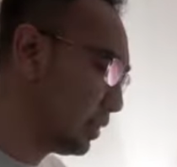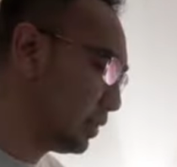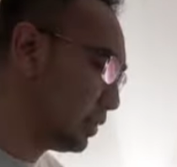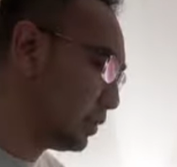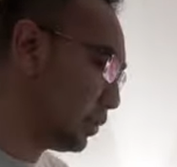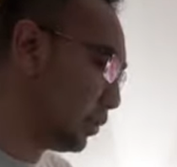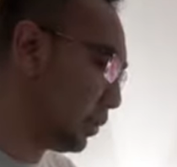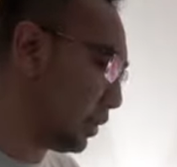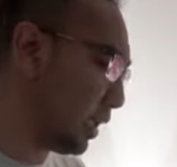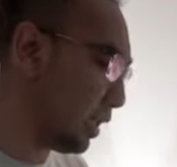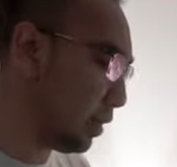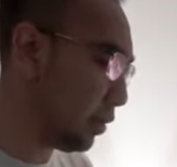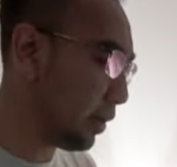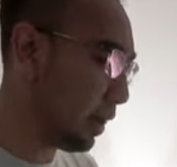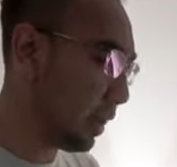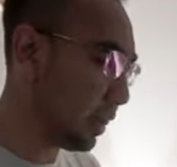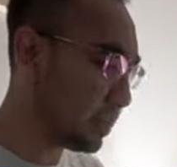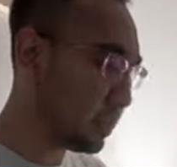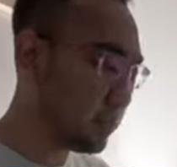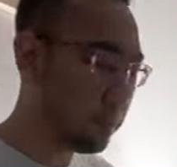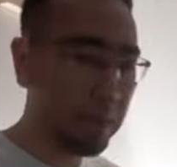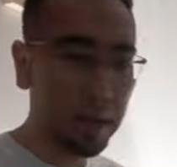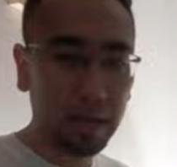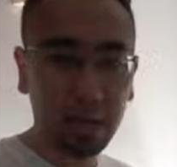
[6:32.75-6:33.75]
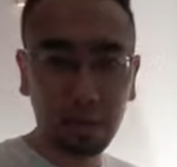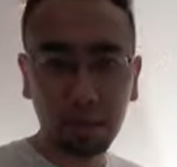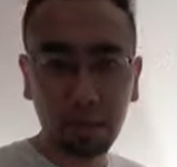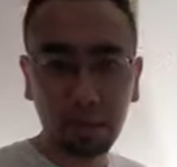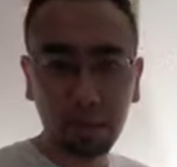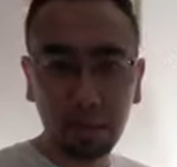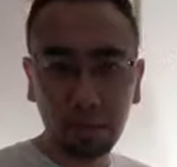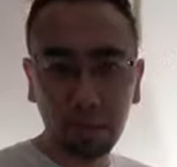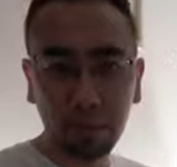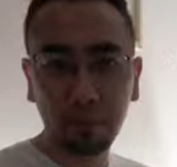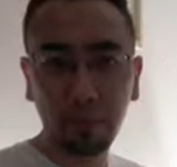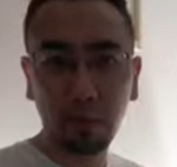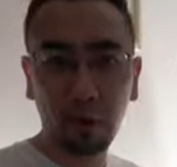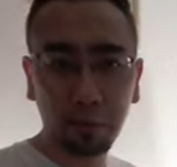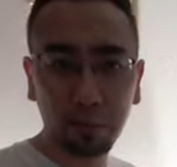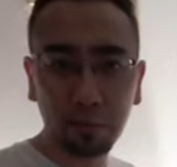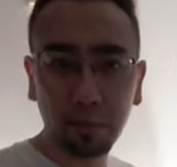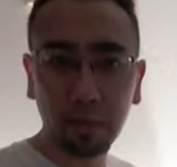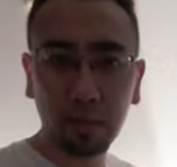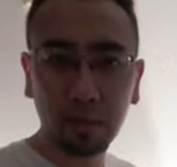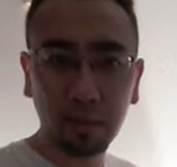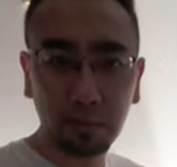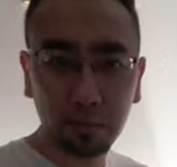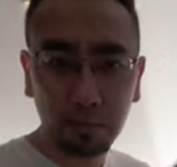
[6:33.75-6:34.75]
so you cannot expect like a
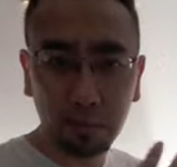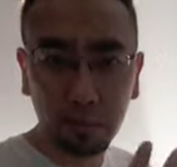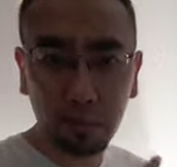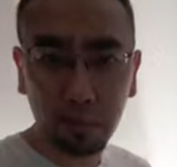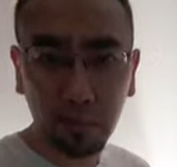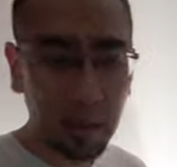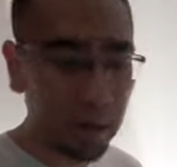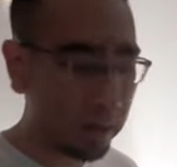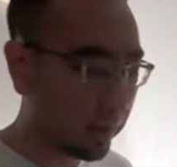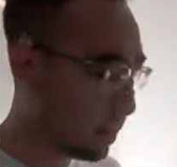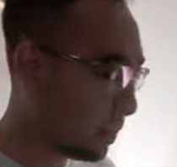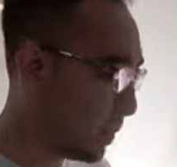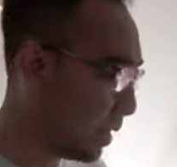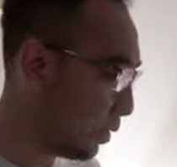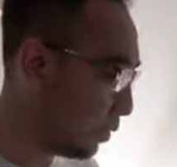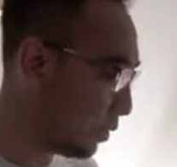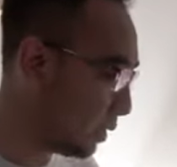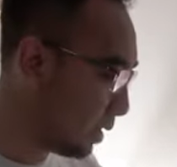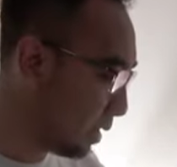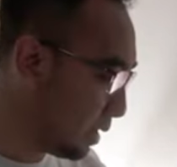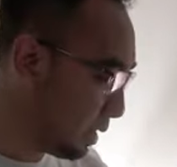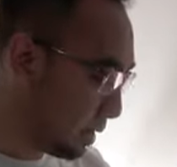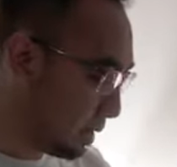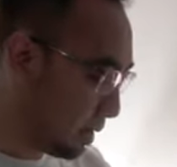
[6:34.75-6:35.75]
proper mic mount,